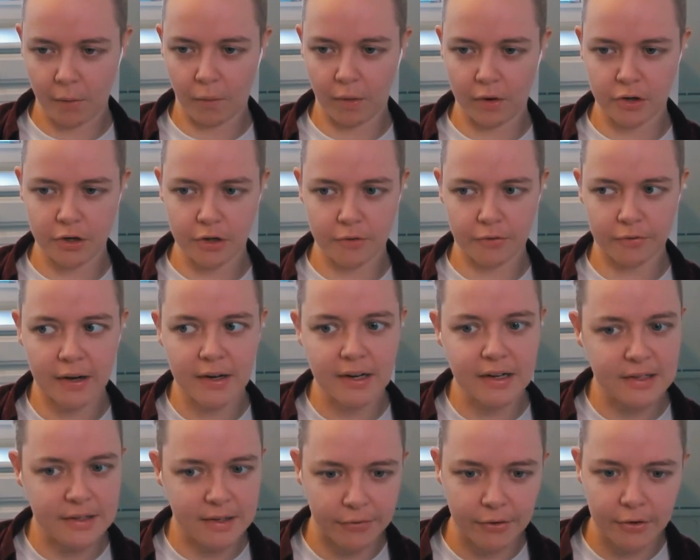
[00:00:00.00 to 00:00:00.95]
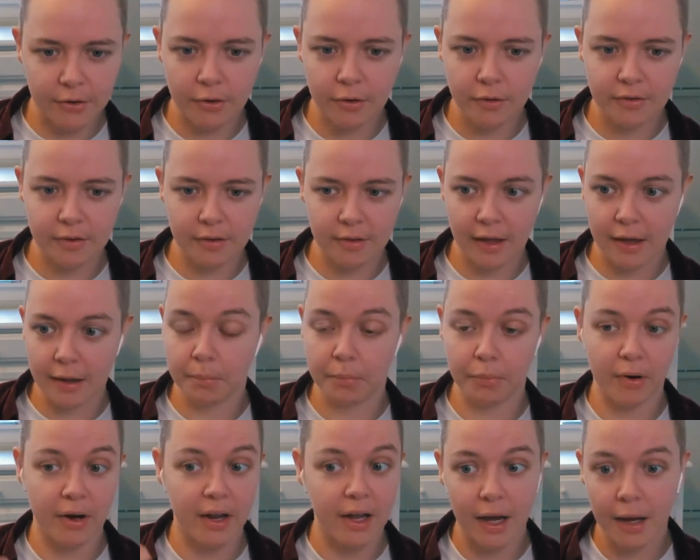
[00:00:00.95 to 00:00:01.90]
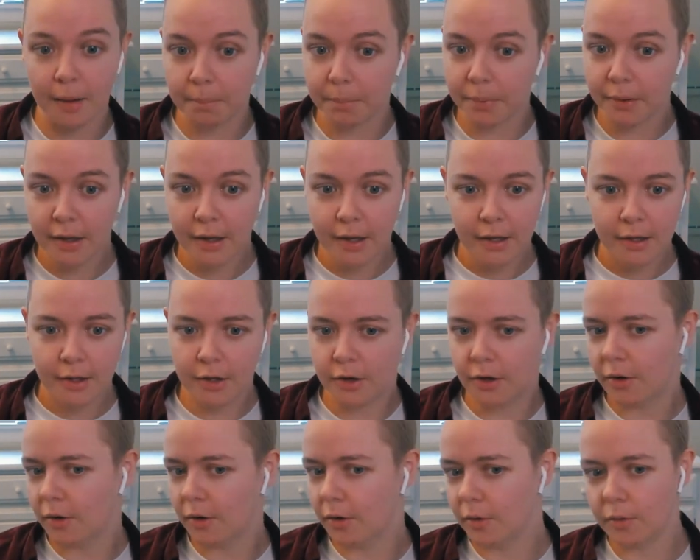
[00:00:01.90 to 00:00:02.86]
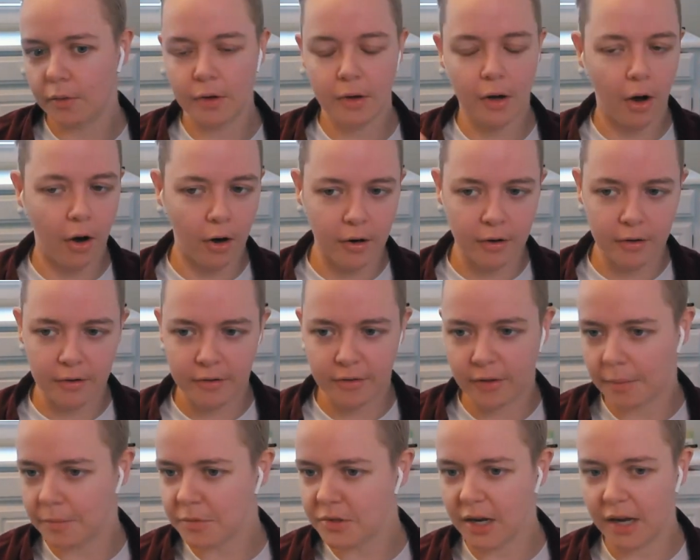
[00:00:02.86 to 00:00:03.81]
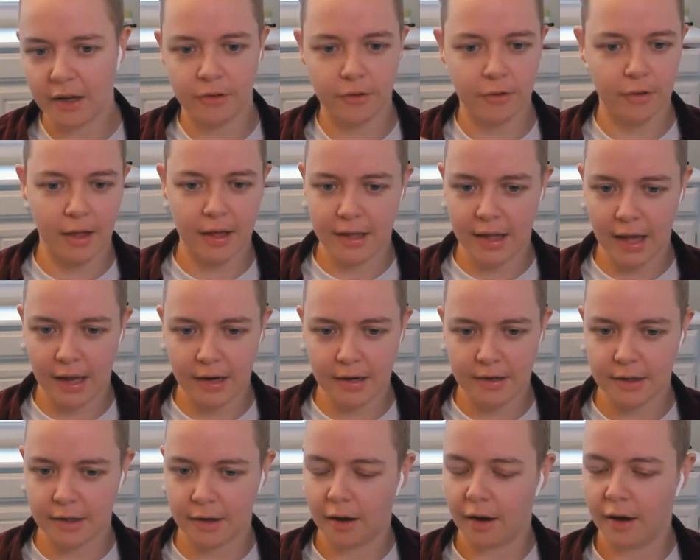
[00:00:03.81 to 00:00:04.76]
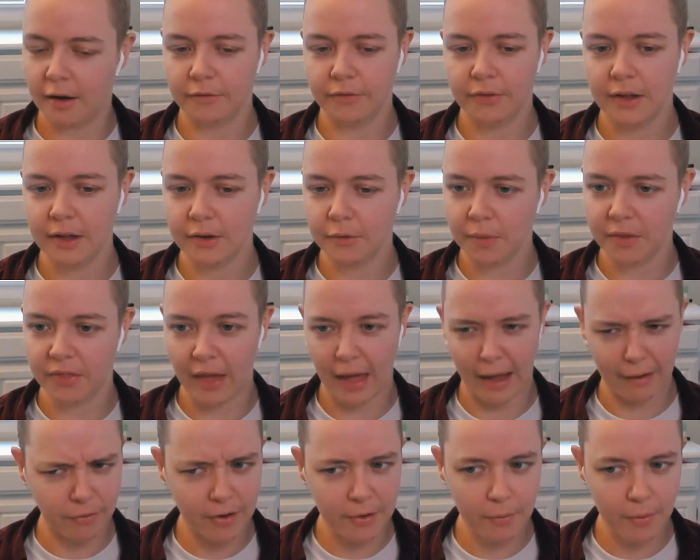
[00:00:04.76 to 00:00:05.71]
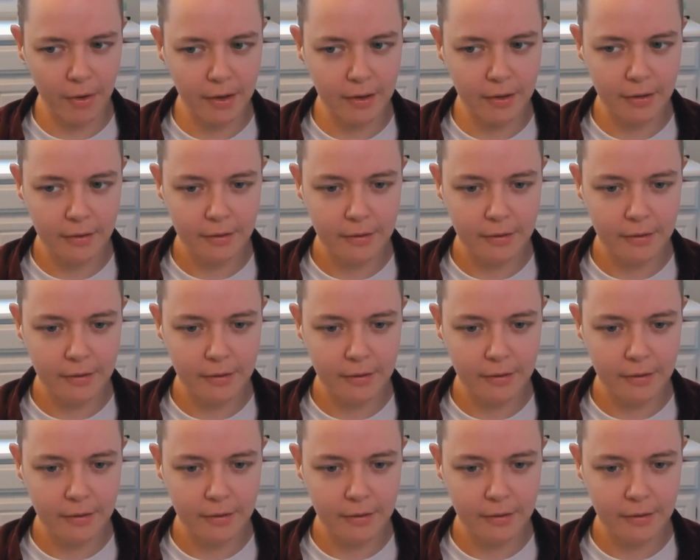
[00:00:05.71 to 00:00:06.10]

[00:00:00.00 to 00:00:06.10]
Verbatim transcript: or do you find it difficult to like bring up you know hard subjects or like get into conflict with everyone